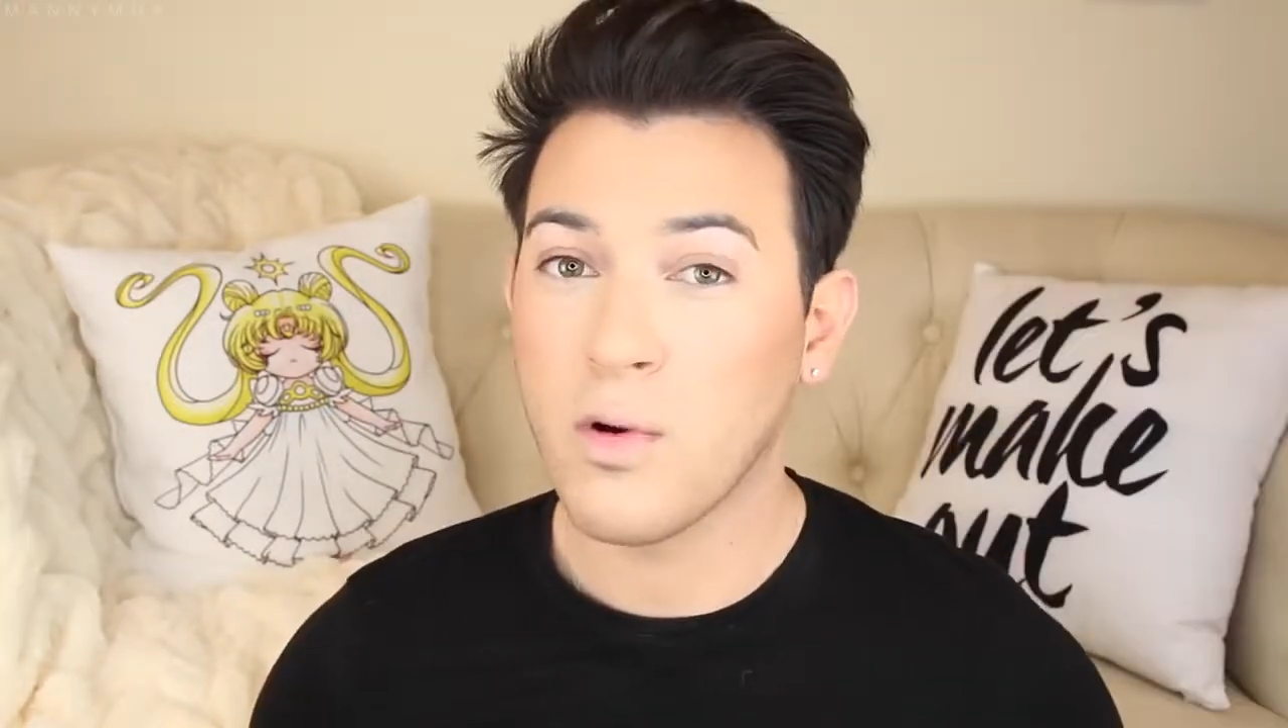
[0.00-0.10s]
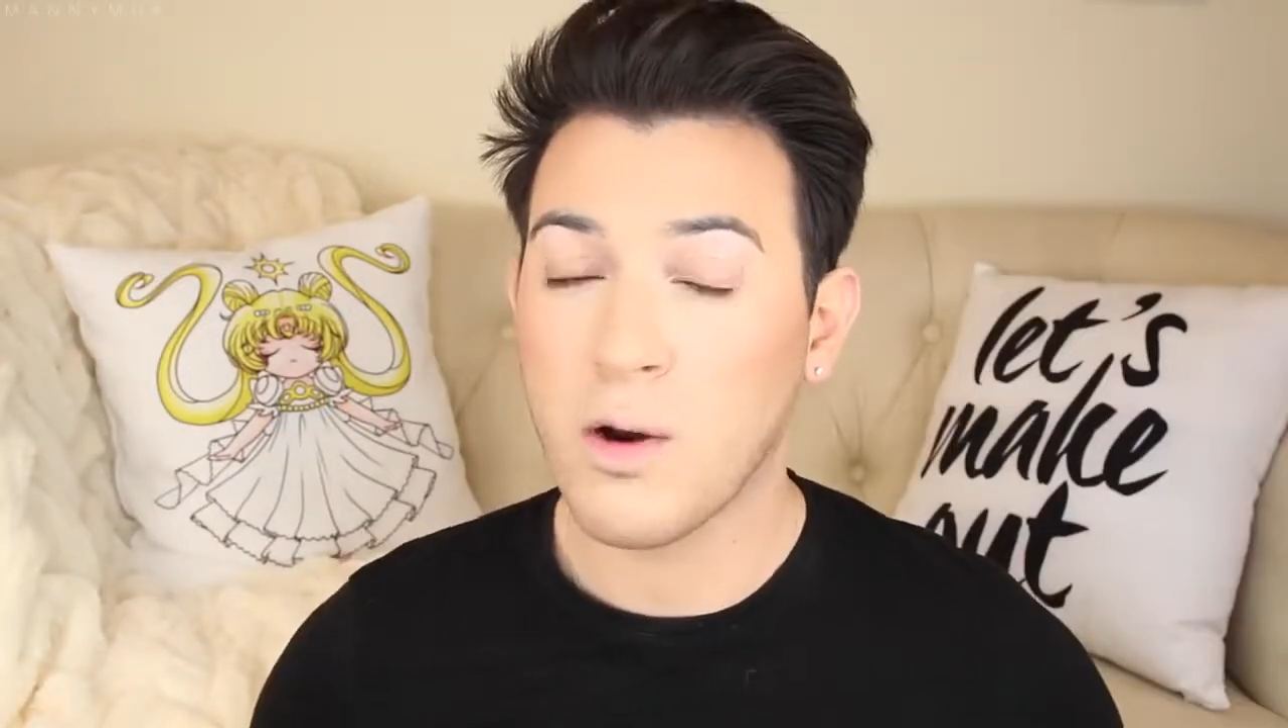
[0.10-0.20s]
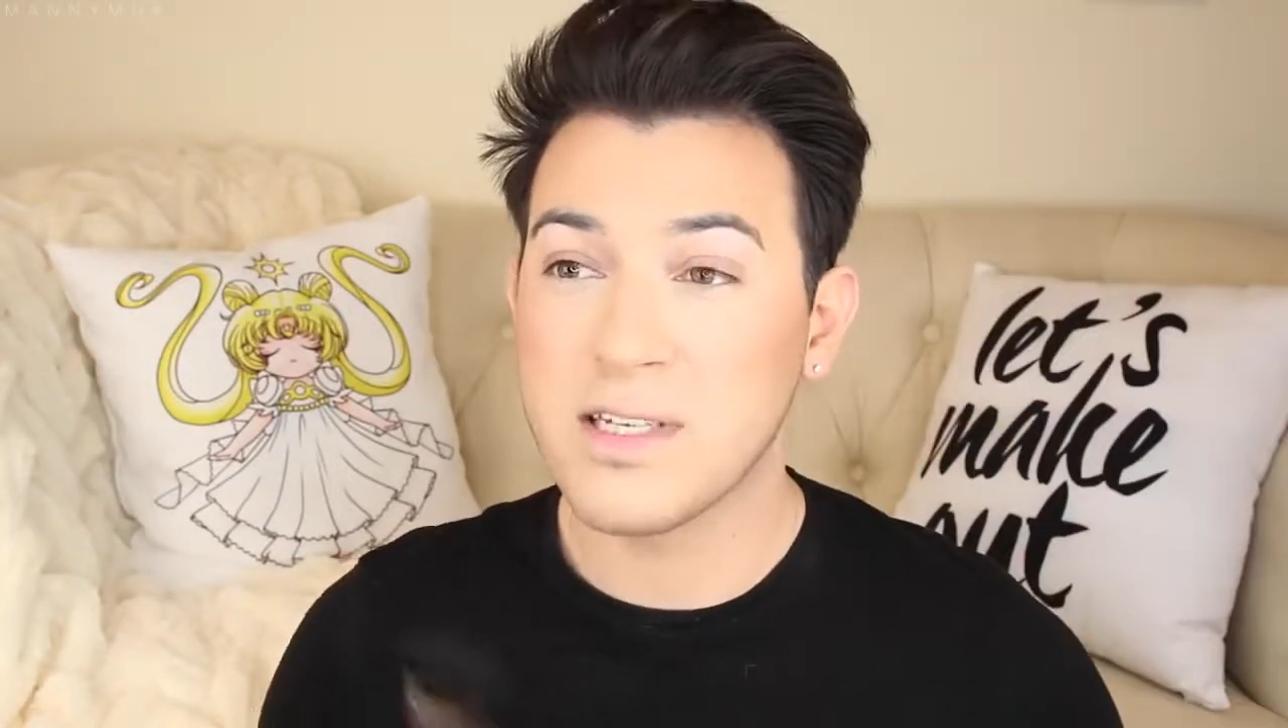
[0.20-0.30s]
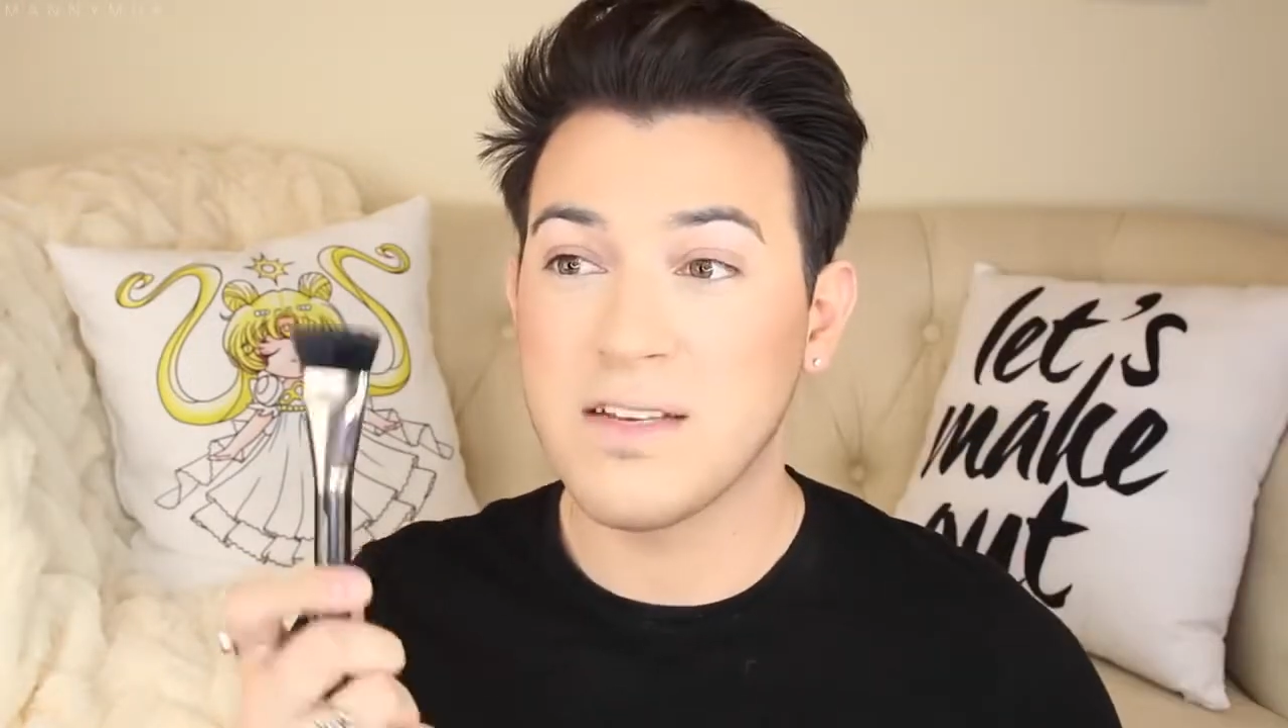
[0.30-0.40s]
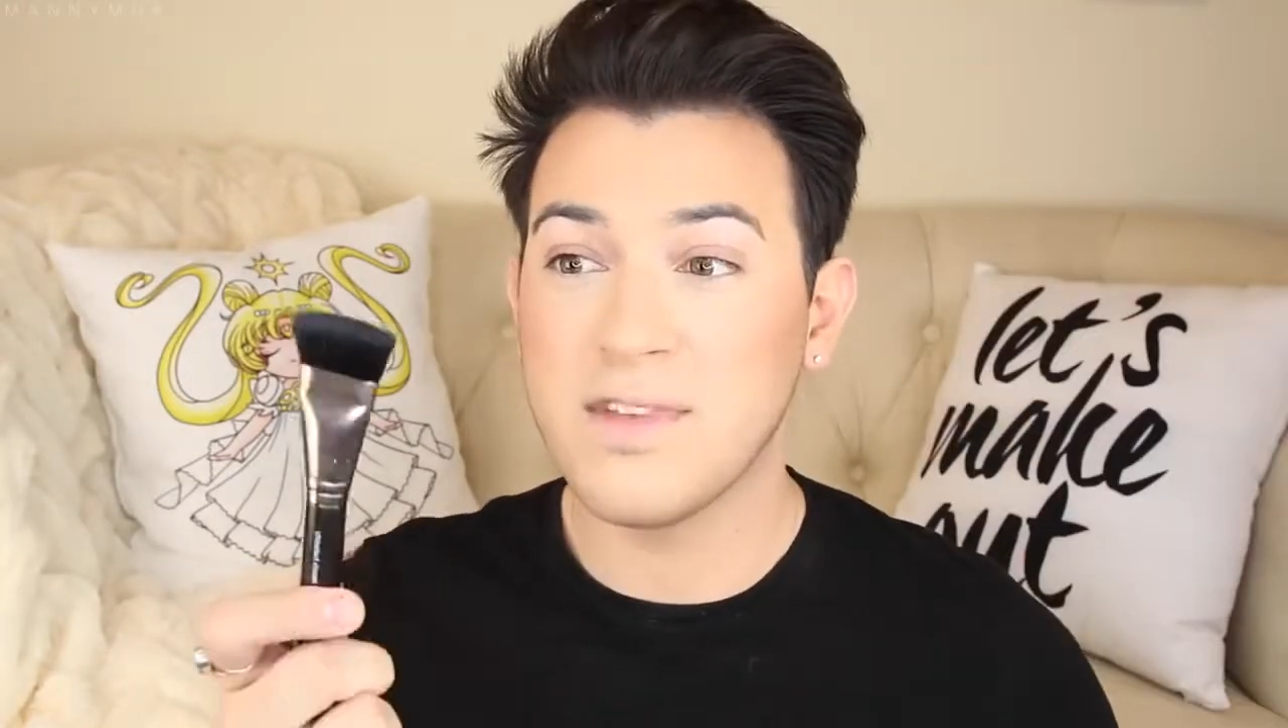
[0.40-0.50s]
when
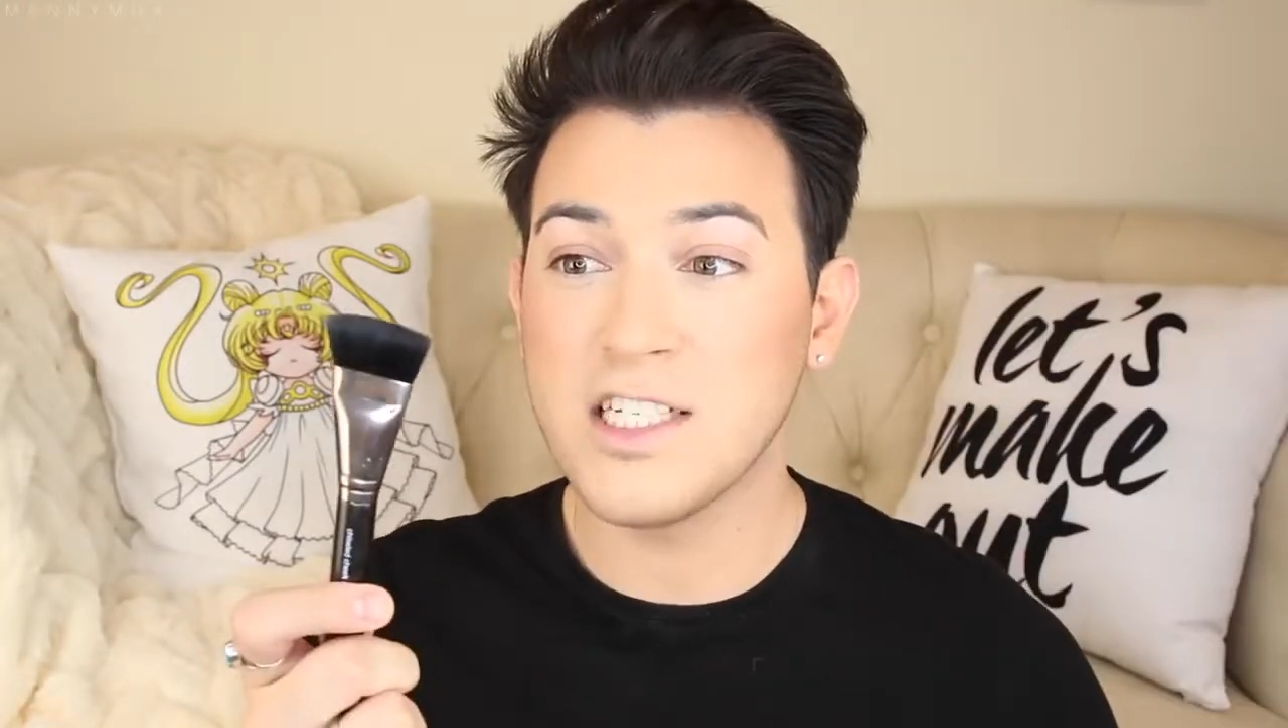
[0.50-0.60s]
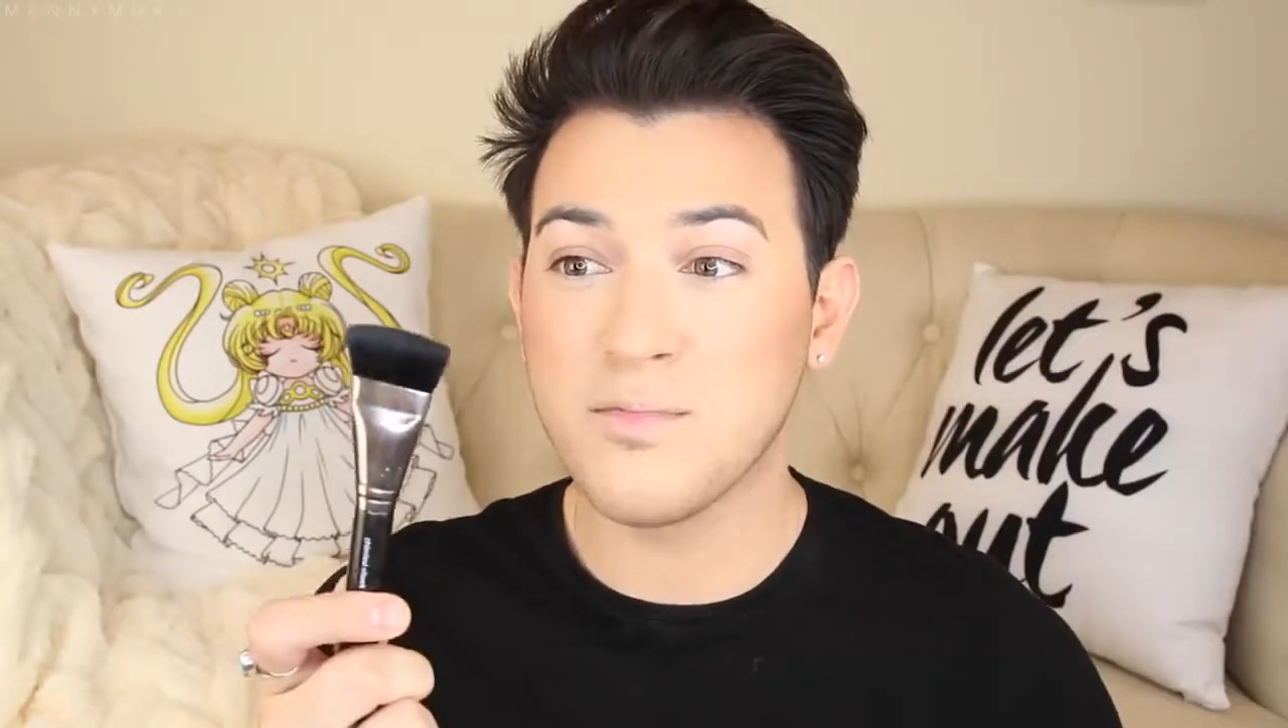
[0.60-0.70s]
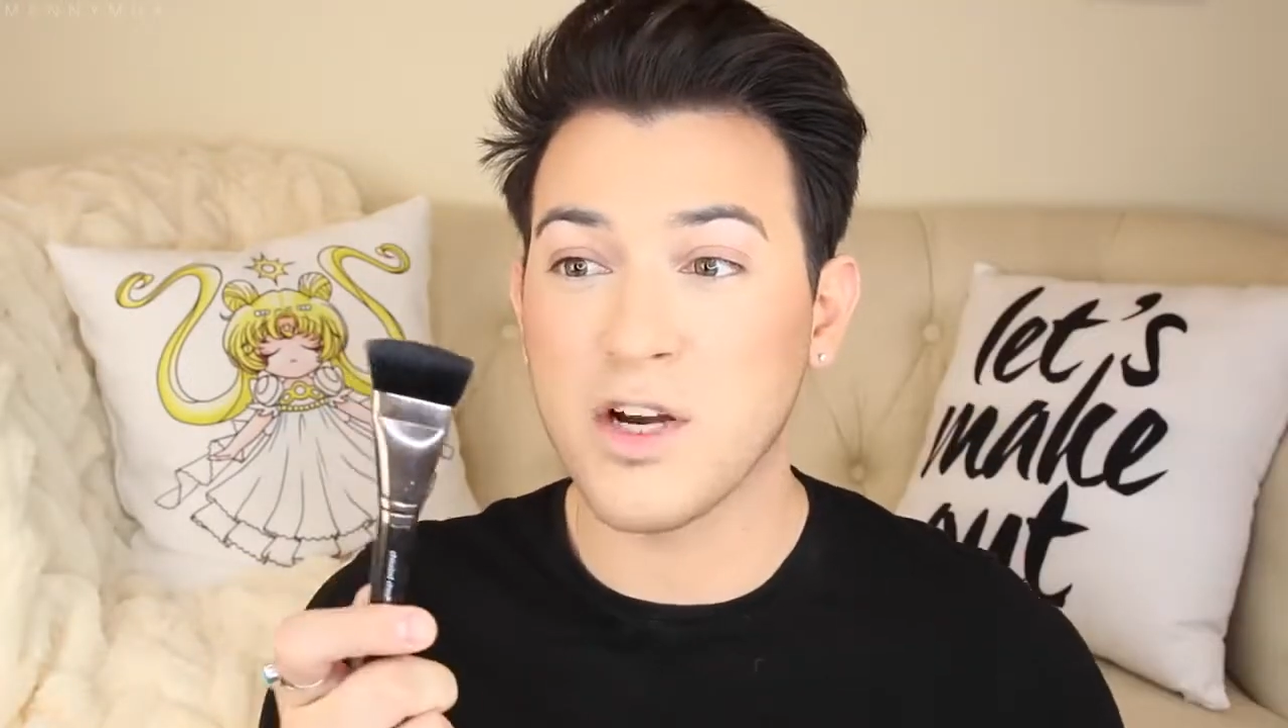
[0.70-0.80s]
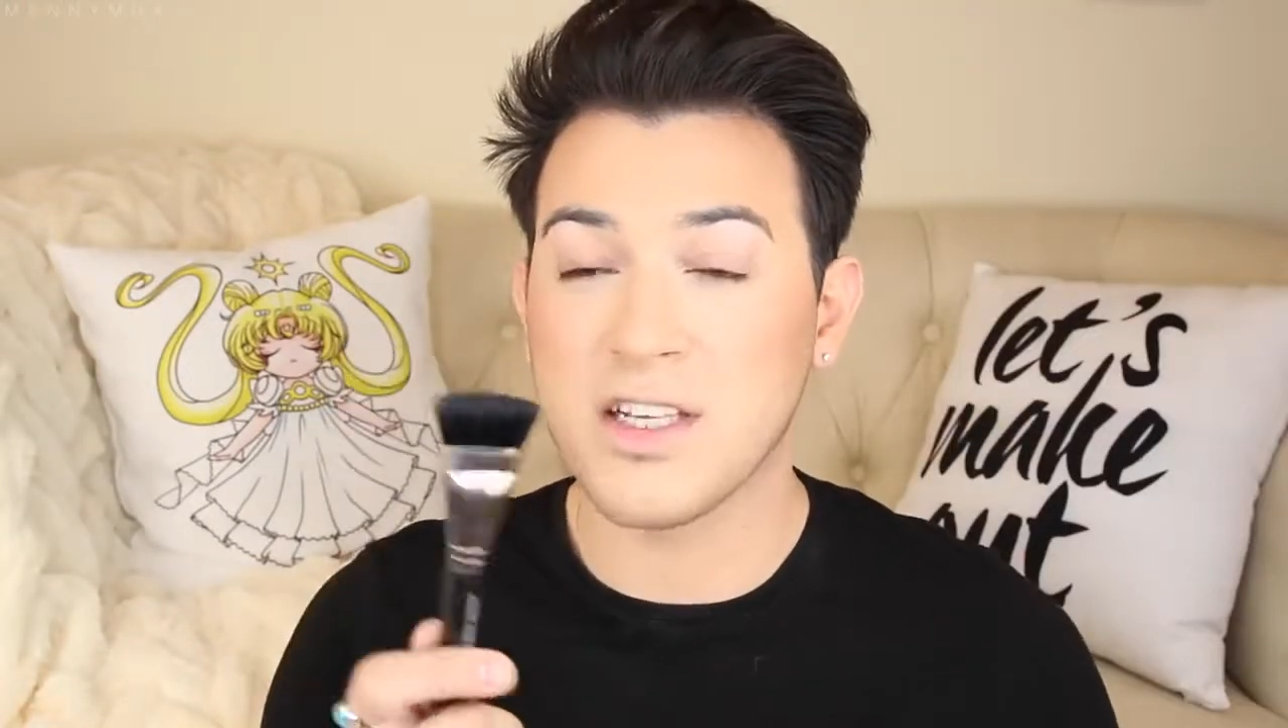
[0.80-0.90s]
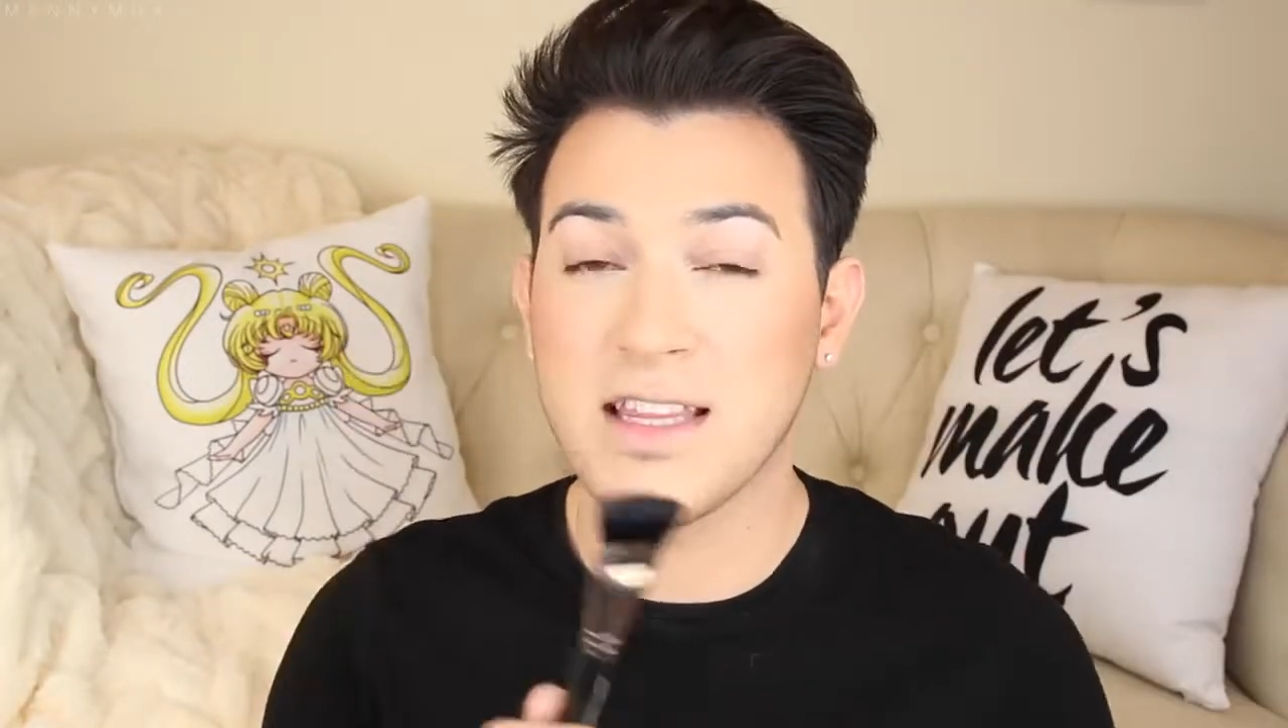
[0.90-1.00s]
I received this brush,